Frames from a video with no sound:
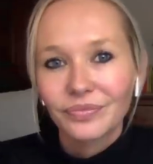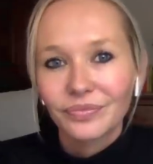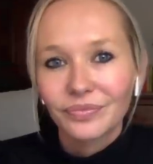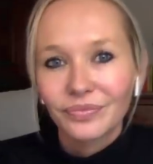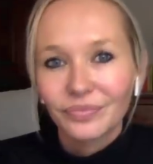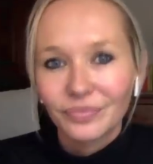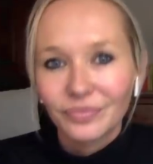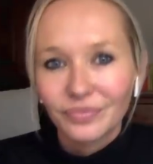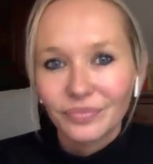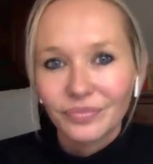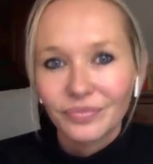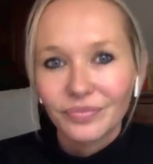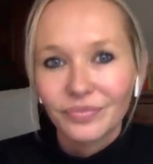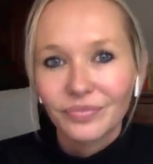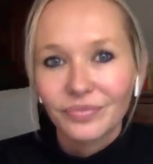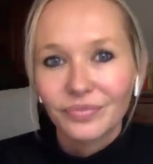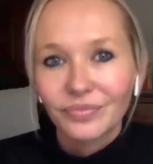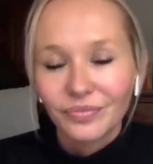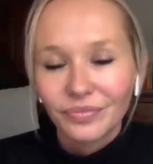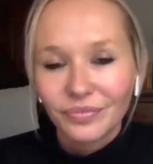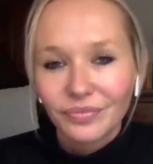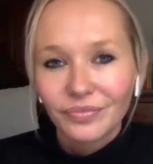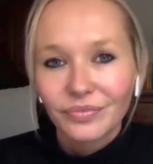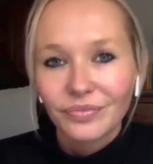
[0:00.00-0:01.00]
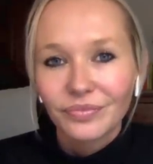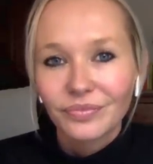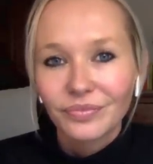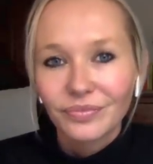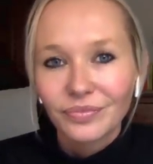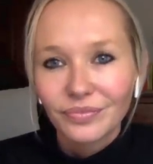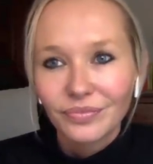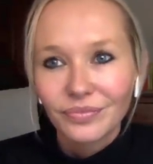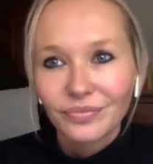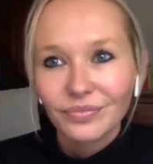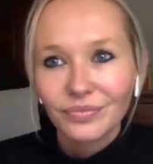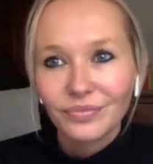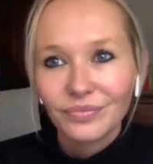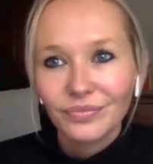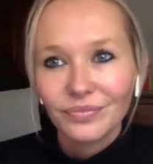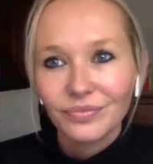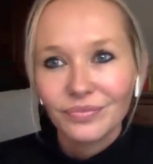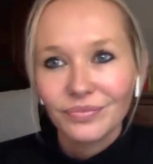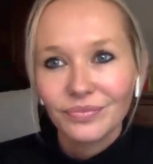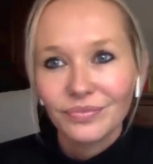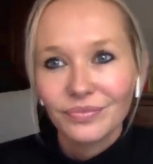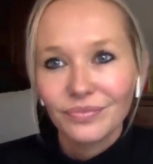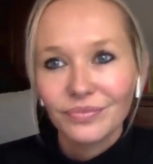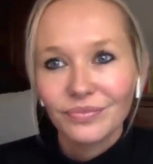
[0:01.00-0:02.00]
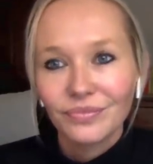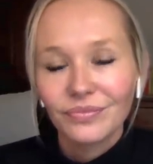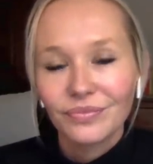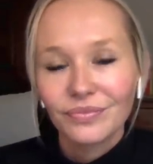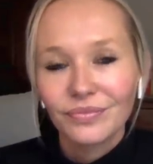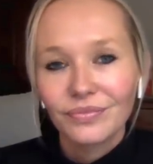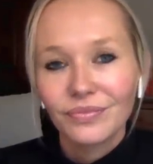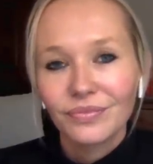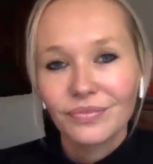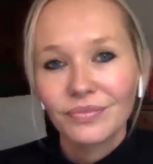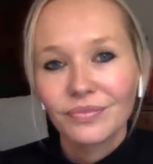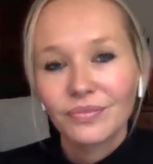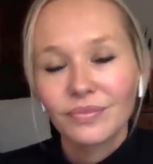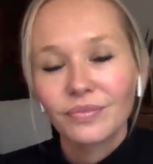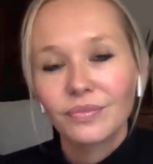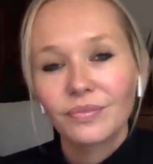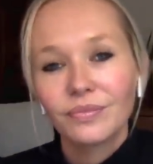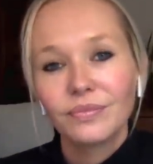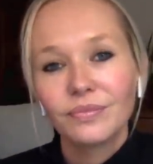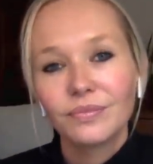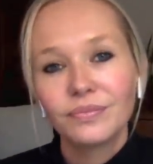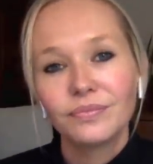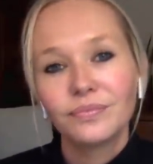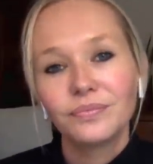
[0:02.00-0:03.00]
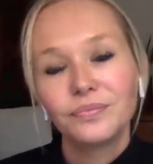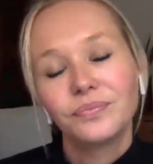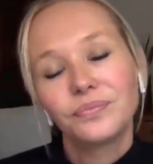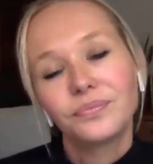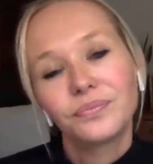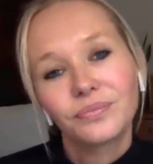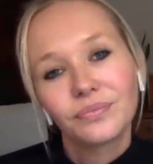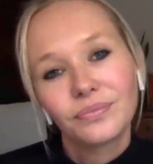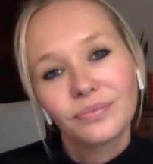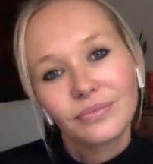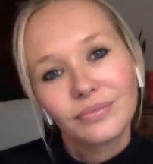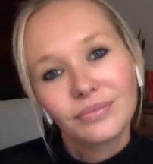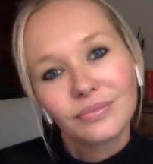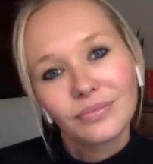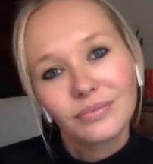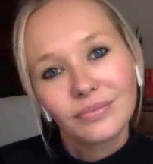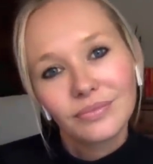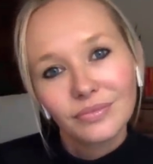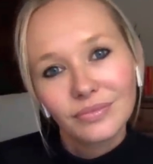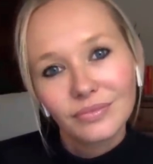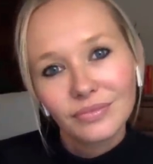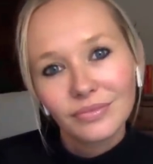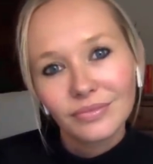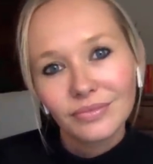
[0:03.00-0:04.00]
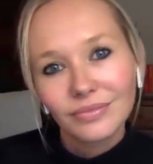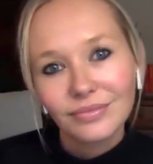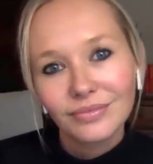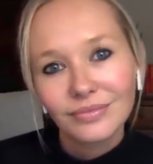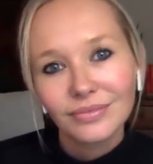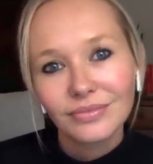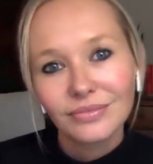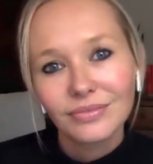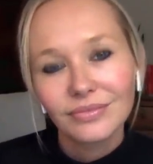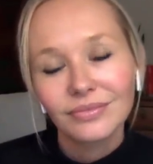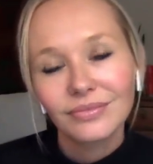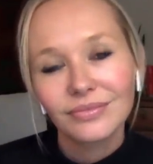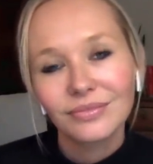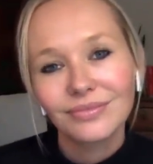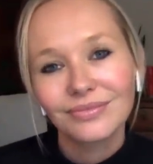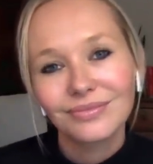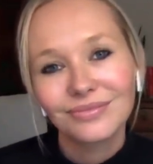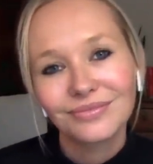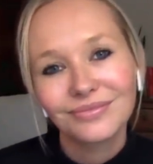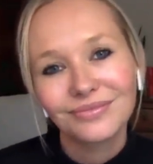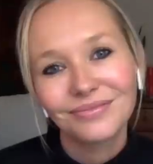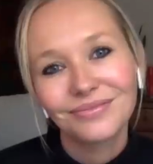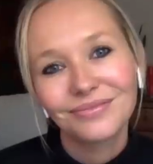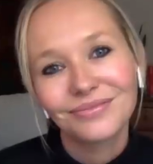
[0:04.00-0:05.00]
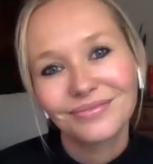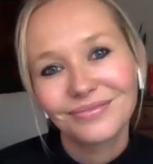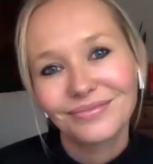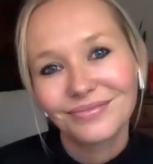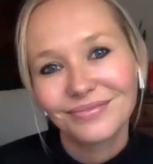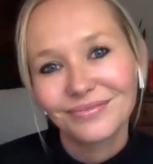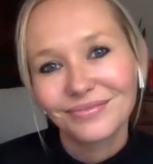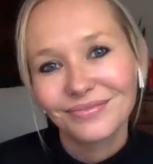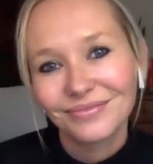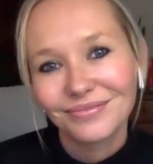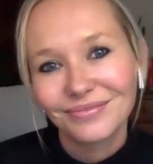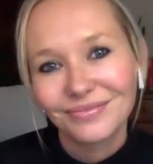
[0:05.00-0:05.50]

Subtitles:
The person shown says nothing.